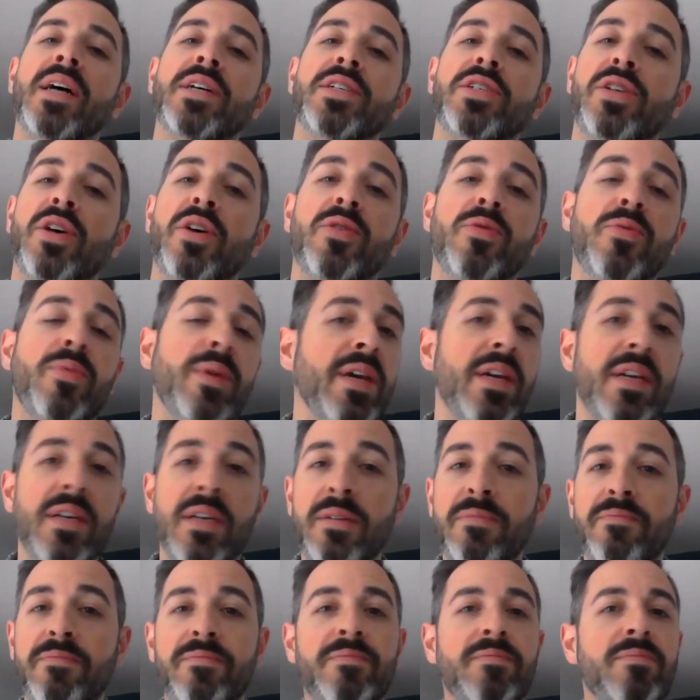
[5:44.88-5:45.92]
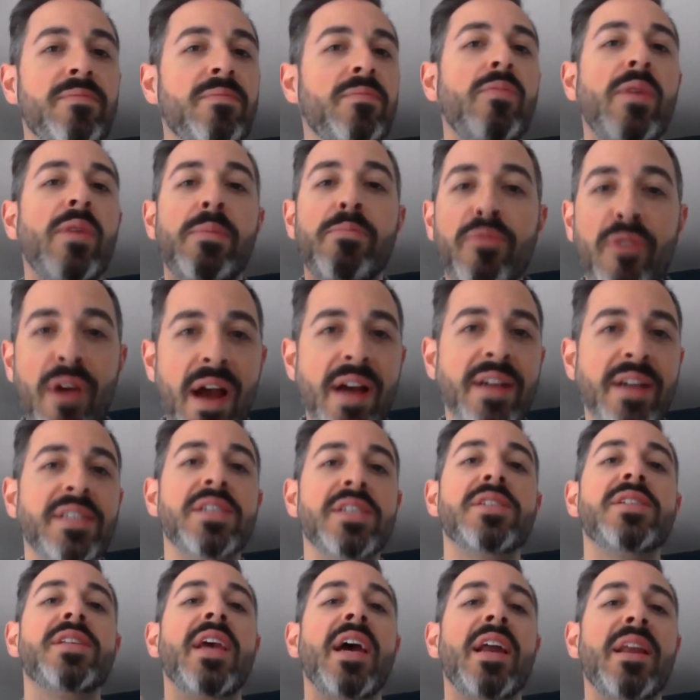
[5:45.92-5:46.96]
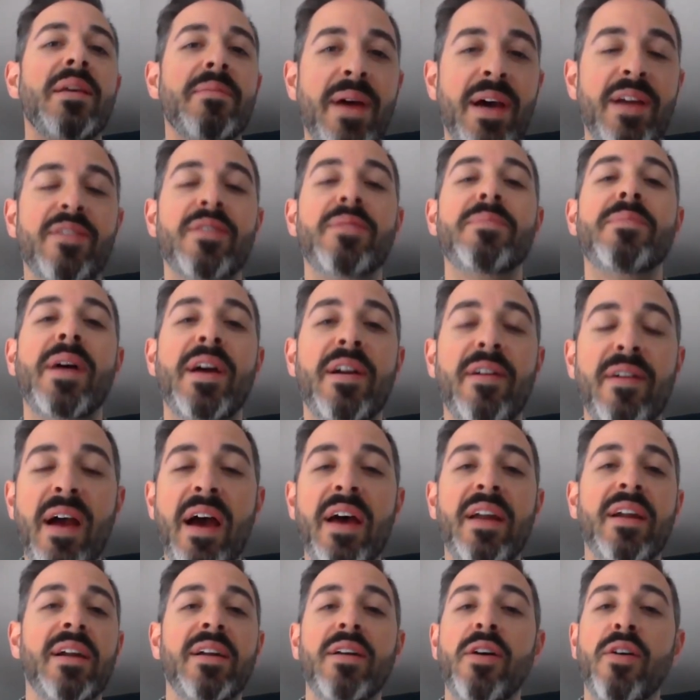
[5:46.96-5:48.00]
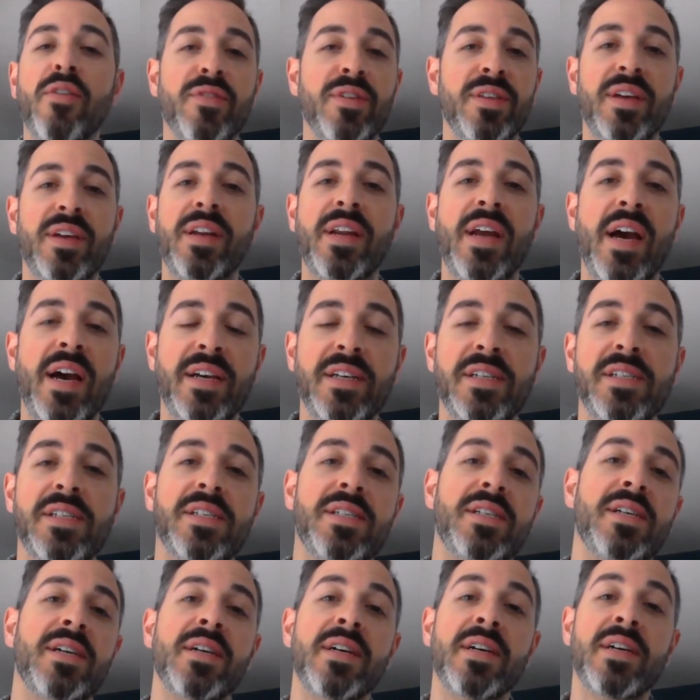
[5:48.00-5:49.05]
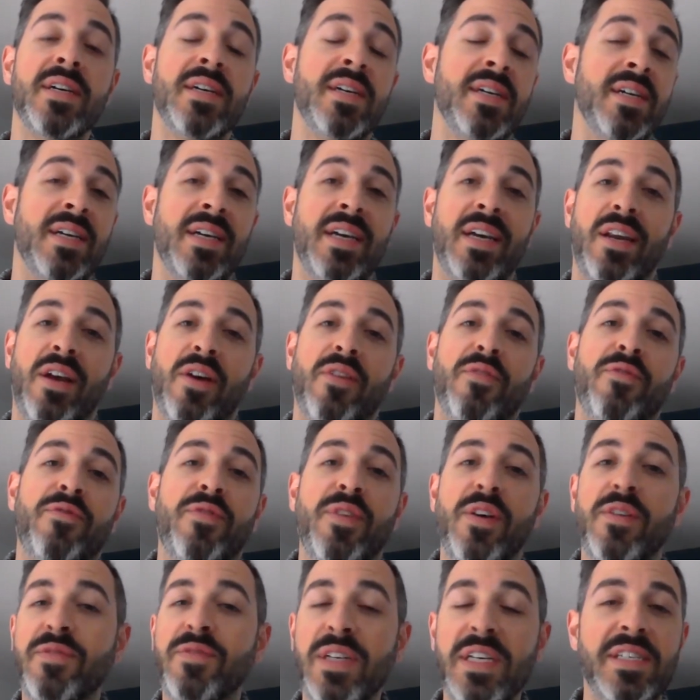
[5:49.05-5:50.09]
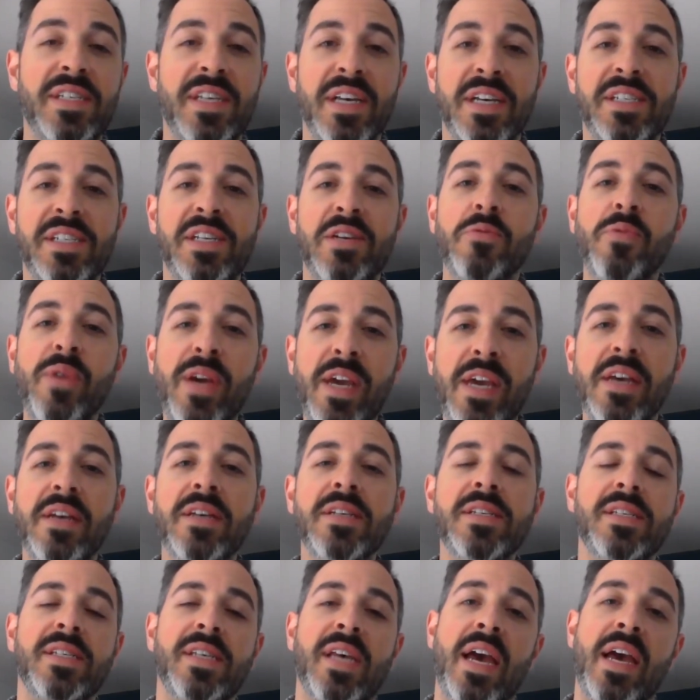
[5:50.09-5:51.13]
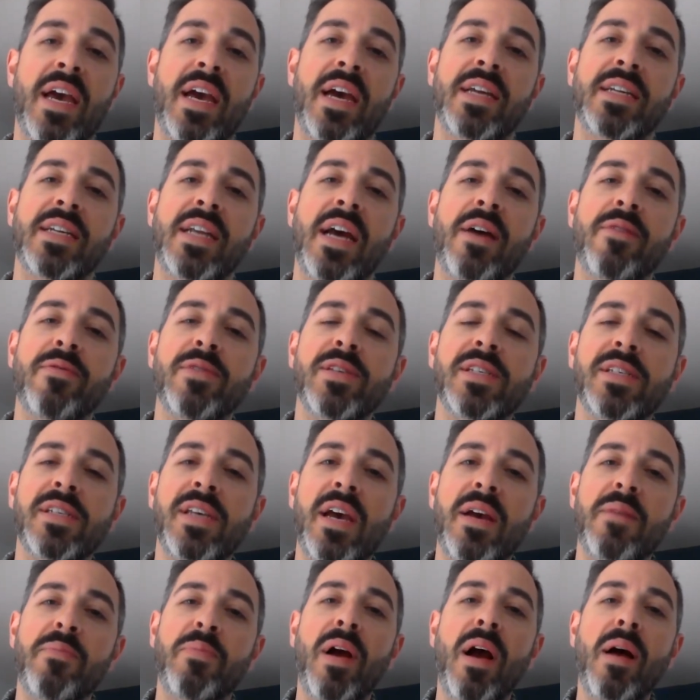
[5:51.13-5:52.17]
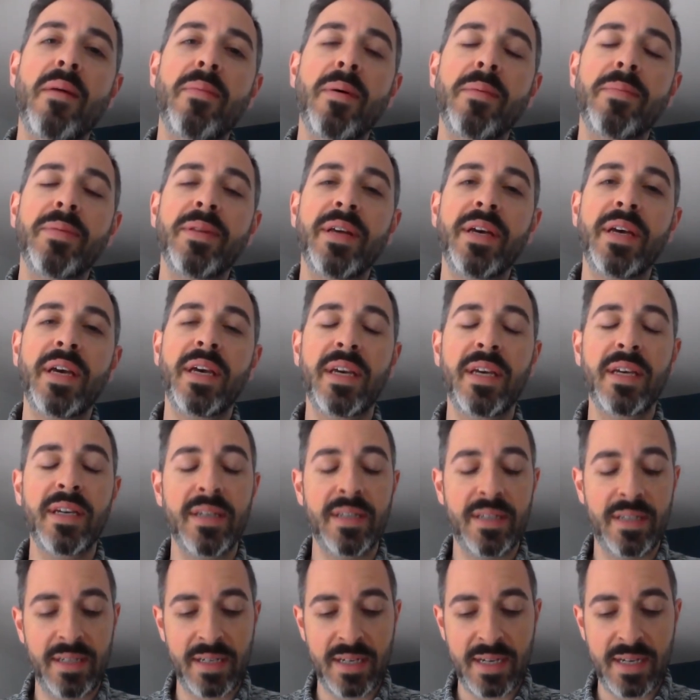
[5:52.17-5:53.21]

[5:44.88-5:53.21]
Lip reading: So we practiced getting better and better at it over the next 50, 60 weeks. And I would say probably